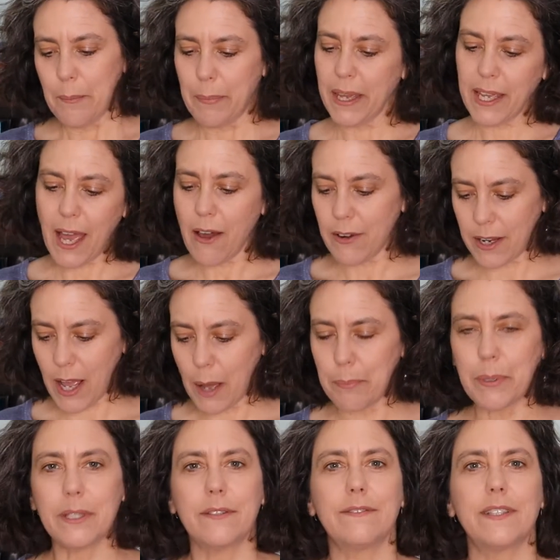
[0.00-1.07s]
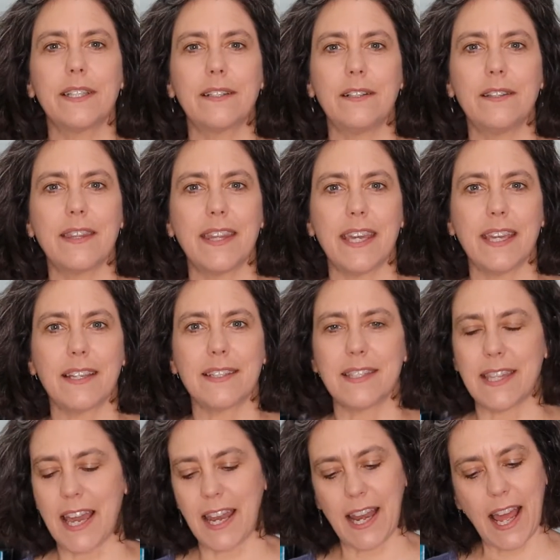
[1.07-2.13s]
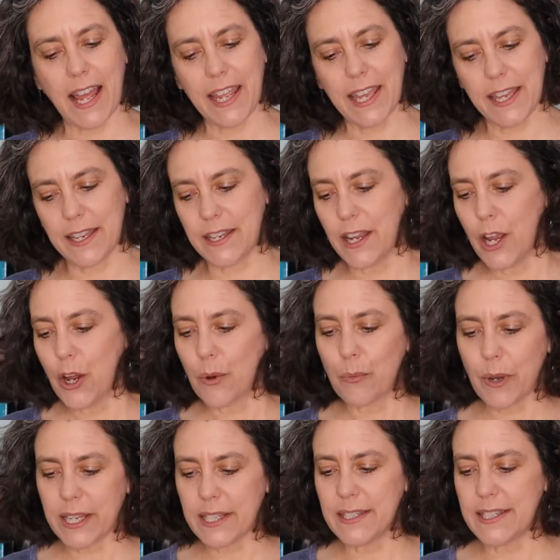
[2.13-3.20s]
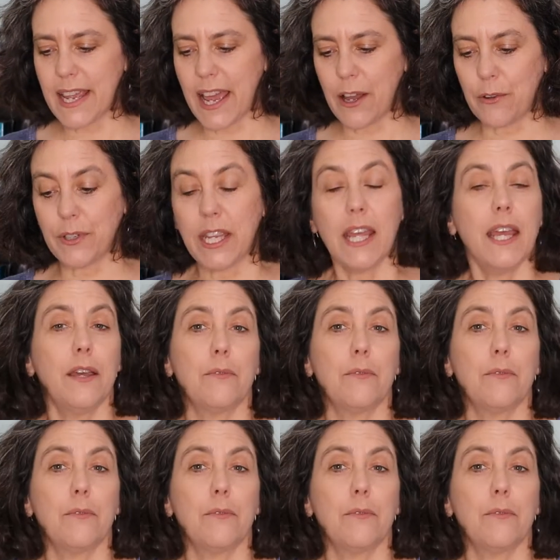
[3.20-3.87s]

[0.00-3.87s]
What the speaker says: pick out a couple of little things that I had written down,